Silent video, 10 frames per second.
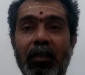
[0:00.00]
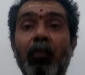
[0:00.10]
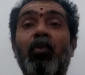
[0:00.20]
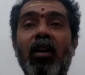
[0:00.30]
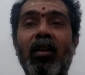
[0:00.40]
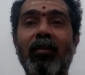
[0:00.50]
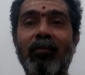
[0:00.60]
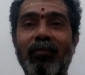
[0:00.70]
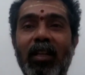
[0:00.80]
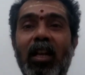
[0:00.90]
prana,
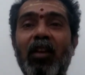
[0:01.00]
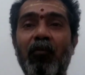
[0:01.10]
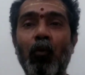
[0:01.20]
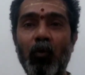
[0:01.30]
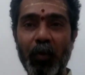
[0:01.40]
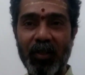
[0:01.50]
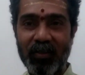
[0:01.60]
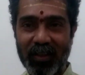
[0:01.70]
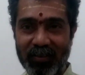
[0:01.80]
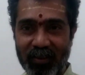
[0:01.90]
the life force which is
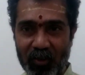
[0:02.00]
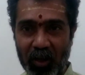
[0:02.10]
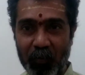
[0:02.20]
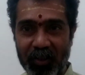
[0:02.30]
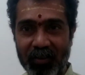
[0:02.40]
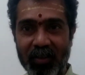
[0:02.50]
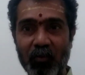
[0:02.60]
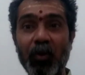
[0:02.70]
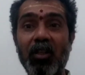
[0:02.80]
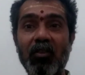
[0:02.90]
existing within us,
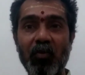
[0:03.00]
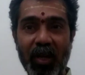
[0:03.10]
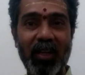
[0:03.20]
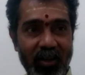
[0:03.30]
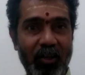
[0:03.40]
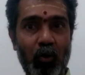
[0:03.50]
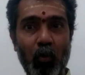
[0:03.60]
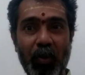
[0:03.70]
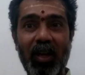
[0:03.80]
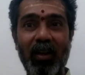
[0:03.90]
which is making us to
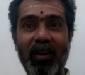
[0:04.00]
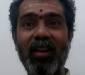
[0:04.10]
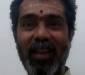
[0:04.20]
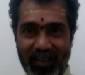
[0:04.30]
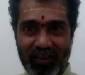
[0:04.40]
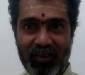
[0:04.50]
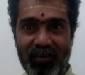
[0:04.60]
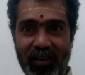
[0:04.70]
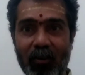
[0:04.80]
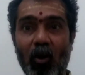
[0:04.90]
be
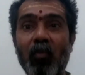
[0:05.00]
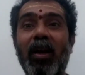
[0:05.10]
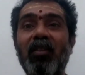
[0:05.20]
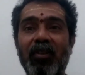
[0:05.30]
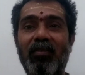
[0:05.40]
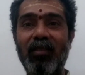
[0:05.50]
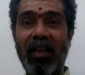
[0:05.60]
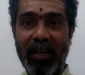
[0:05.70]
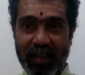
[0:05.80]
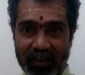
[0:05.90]
existed or manifested
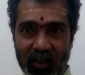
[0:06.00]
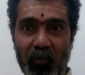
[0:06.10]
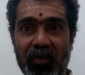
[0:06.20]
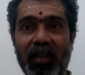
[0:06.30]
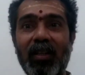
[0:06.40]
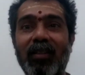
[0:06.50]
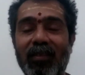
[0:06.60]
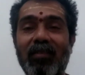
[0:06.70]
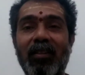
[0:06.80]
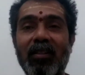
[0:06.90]
in this physical
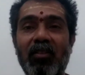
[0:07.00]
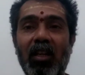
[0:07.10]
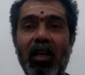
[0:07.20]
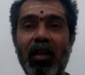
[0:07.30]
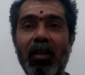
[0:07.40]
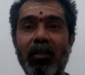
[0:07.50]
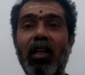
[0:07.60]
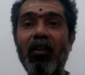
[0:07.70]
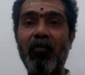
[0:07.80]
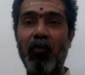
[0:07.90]
existency, the
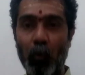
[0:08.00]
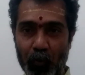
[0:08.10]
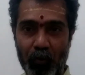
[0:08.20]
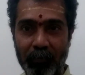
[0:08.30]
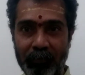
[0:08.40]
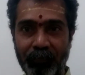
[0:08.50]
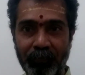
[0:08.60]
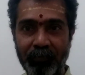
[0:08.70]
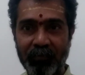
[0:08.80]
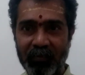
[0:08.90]
life force.
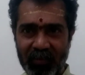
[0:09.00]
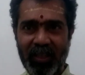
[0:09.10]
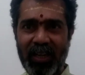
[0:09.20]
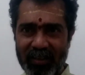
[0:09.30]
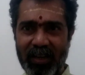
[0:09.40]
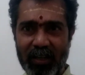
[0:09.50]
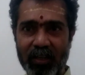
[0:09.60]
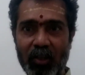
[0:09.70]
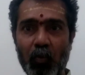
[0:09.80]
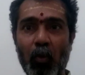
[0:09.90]
Setting aside at
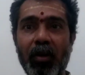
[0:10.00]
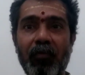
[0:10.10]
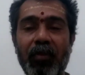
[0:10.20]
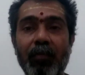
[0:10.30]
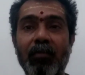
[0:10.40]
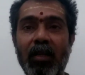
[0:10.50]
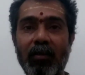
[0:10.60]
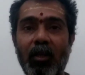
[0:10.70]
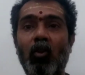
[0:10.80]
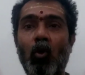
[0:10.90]
this point of time
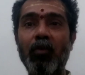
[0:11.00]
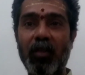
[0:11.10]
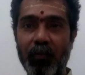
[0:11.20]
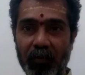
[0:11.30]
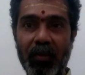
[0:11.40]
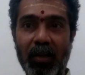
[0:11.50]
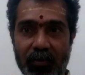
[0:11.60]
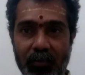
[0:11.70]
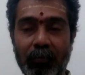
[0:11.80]
that concept of that.